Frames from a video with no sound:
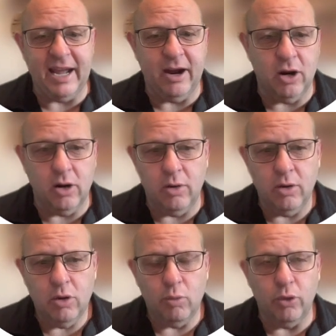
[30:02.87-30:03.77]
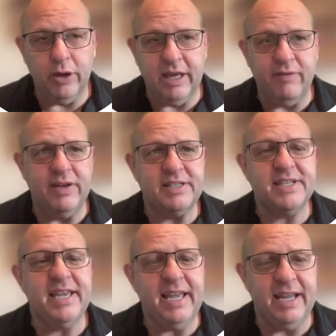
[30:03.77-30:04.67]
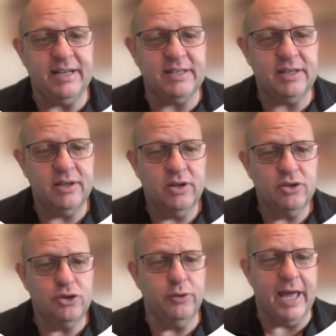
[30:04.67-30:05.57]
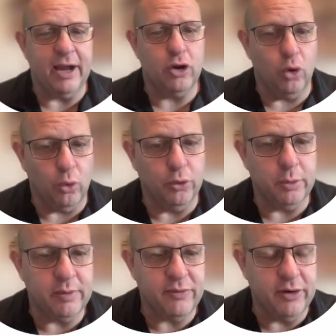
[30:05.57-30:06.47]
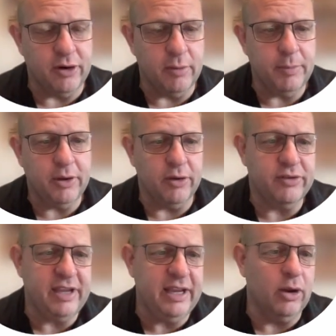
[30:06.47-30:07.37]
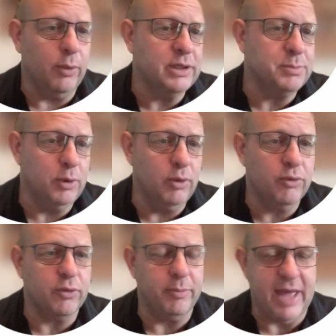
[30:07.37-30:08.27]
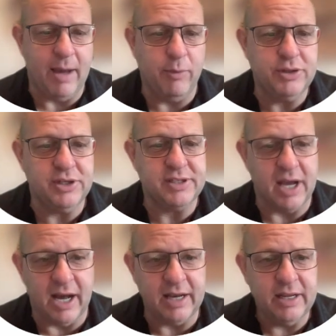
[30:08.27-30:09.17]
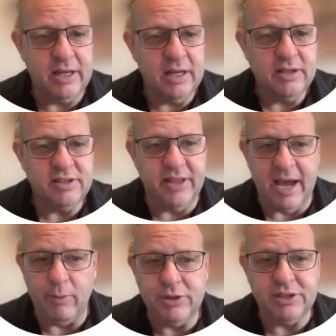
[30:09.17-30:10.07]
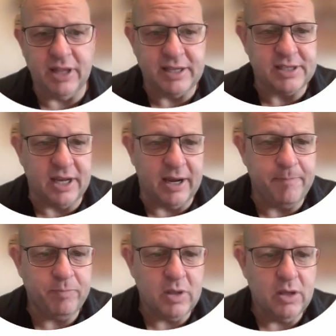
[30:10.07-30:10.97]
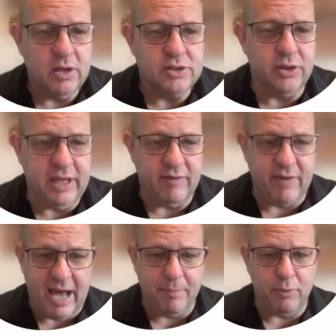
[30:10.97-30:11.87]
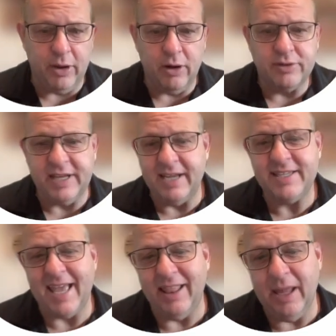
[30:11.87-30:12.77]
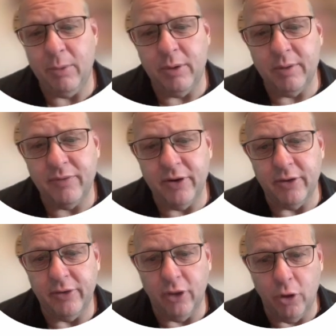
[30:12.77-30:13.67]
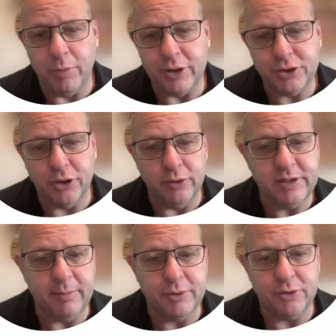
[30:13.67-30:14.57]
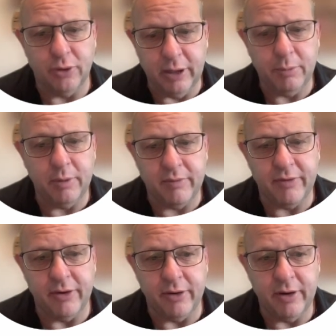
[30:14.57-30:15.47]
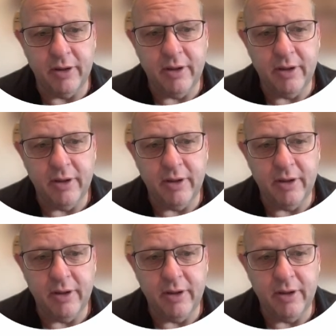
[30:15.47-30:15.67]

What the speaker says: air will give its heat to that colder refrigerant because heat always moves from that which is hot to that which is less hot. So the evaporator takes that liquid refrigerant, low pressure, low temperature liquid refrigerant,